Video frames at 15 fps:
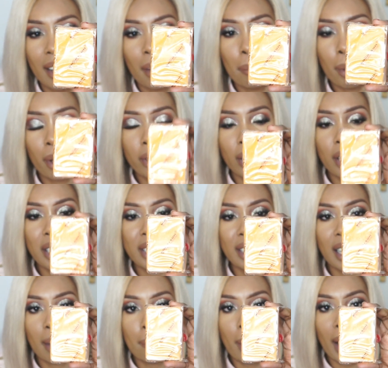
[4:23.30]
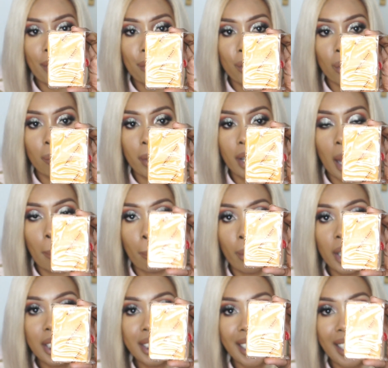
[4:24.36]
because it's in a bathroom in a
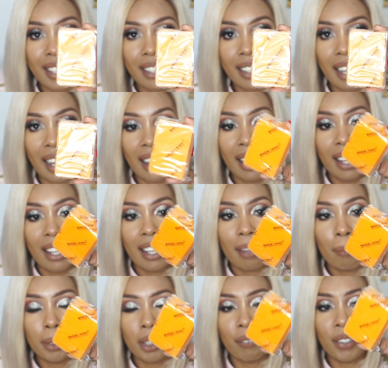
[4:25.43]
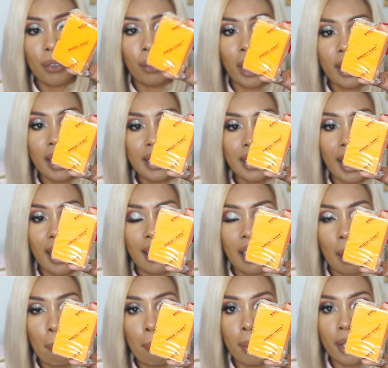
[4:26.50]
moist area, most of it will just end
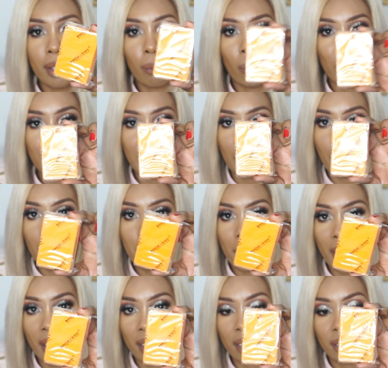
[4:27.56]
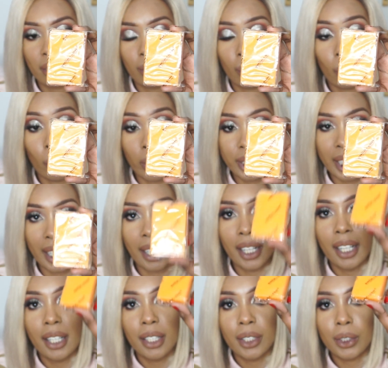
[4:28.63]
up being washed away by water.
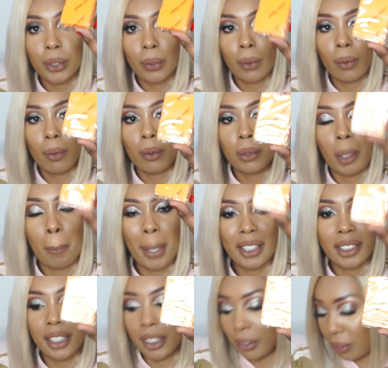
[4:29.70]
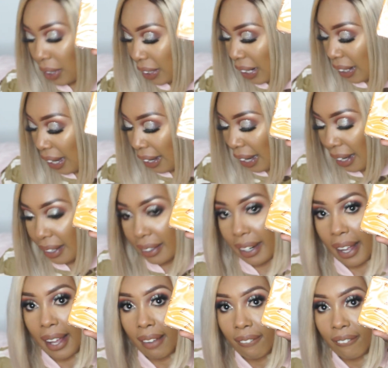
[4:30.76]
So the best thing is to get a
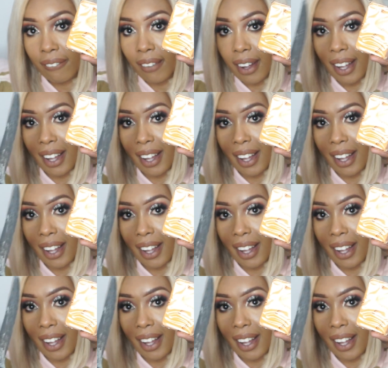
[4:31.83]
knife